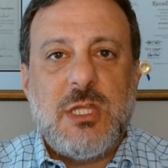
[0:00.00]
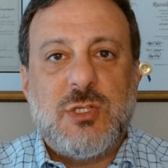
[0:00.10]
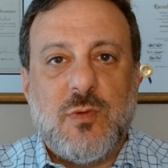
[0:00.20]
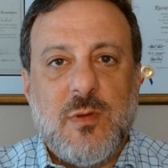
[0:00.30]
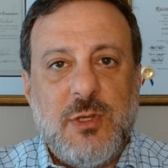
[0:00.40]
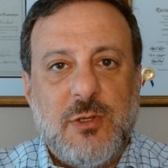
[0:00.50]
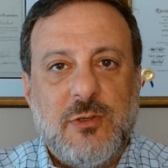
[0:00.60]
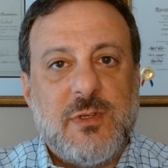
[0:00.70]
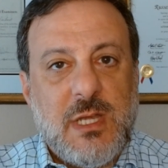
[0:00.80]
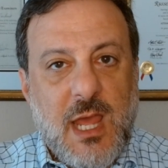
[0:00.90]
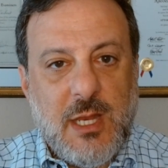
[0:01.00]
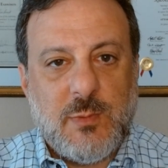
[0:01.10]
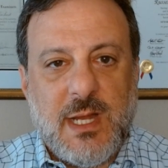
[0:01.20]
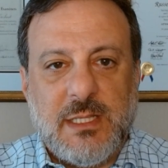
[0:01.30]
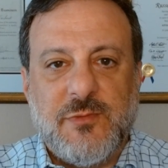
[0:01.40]
to remove
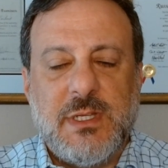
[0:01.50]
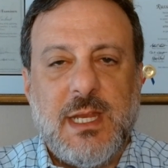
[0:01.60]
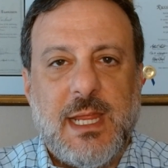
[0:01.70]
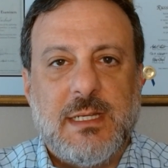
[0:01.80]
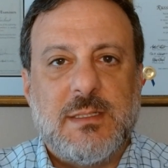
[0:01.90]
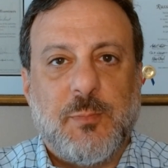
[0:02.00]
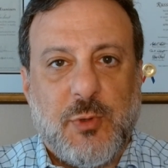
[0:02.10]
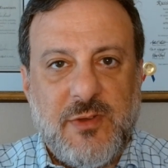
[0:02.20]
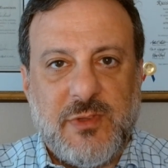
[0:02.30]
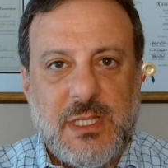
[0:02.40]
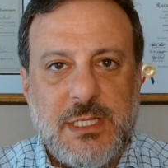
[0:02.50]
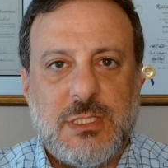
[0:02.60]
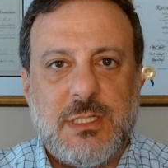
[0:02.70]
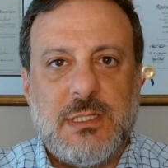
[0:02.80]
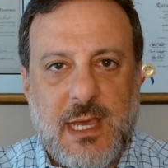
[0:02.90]
non-relevant and
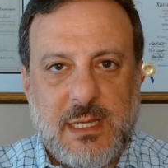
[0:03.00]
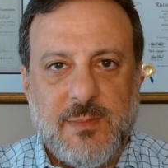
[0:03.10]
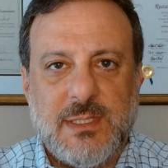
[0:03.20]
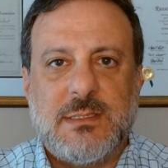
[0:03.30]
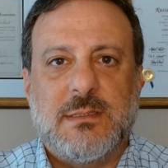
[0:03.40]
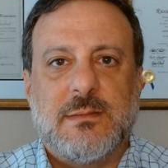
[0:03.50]
privileged documents.